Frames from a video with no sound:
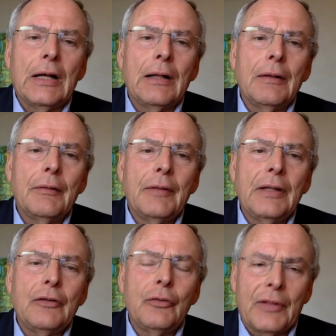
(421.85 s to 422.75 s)

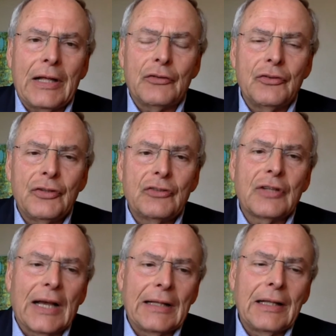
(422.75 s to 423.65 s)
the
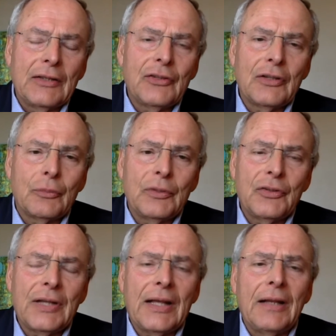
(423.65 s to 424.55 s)
2006 guidelines, as we
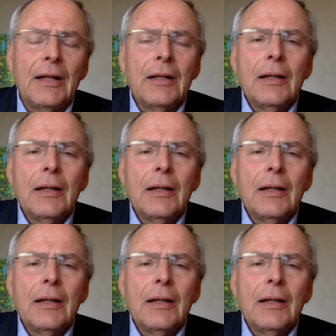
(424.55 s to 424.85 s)
said,